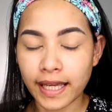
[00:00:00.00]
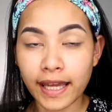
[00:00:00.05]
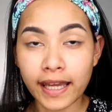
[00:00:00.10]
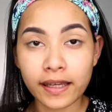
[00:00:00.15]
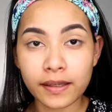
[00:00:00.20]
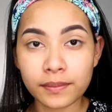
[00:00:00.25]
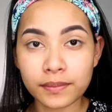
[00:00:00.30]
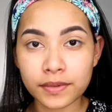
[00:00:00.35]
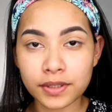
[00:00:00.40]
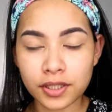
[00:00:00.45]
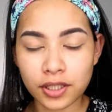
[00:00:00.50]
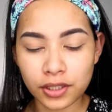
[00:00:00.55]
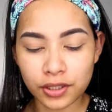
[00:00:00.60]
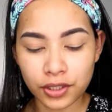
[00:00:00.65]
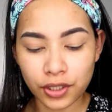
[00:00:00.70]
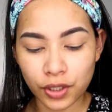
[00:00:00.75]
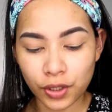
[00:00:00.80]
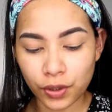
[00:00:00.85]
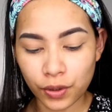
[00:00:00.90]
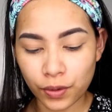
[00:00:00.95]
time to
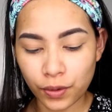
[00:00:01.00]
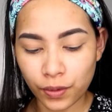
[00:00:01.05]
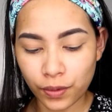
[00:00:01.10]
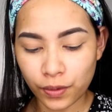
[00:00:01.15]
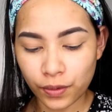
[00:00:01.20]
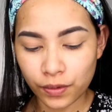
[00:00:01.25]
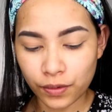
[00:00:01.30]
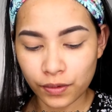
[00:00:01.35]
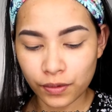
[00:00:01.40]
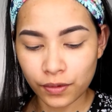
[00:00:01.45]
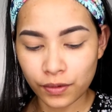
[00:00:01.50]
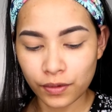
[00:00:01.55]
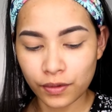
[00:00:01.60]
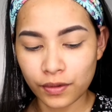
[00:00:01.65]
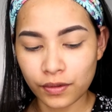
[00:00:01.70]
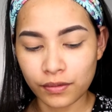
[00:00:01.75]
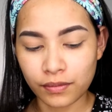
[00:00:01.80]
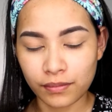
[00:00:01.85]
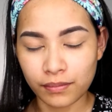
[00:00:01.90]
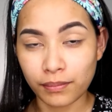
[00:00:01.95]
do
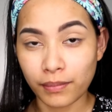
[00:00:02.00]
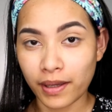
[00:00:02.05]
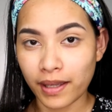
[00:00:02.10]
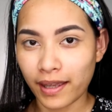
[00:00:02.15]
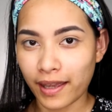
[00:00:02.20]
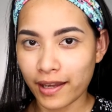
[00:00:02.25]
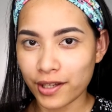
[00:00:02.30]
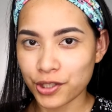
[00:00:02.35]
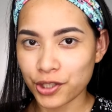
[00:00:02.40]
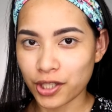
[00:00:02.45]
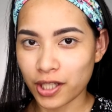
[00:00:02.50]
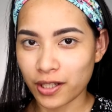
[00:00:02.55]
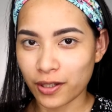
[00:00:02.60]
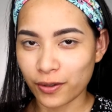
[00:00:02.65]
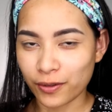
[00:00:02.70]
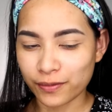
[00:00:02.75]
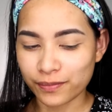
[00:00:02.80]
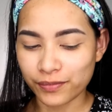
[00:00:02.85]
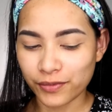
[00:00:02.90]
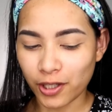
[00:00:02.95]
my
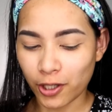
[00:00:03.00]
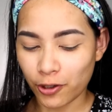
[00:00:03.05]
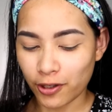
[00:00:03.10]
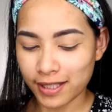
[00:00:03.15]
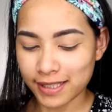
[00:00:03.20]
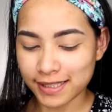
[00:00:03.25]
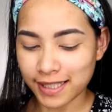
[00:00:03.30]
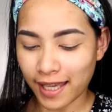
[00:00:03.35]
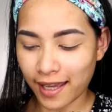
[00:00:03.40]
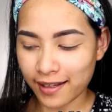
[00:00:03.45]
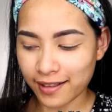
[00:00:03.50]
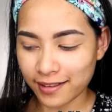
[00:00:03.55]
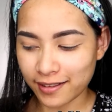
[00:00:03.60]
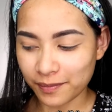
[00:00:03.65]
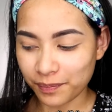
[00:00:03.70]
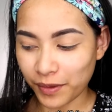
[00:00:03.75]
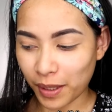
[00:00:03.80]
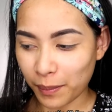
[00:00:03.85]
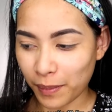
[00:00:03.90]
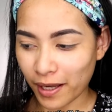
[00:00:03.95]
eyeshadow. Are you excited?
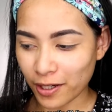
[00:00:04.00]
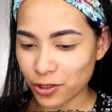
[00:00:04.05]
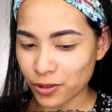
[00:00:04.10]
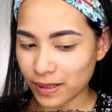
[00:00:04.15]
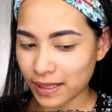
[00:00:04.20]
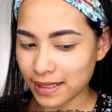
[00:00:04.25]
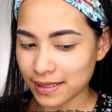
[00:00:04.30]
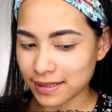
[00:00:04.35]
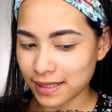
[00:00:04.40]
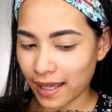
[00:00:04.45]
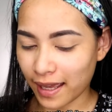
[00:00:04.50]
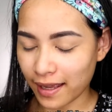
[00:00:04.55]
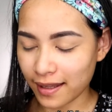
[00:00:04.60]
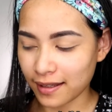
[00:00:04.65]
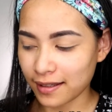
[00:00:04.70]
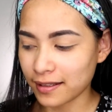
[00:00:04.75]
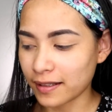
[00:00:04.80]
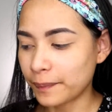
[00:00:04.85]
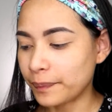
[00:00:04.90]
I'm actually excited.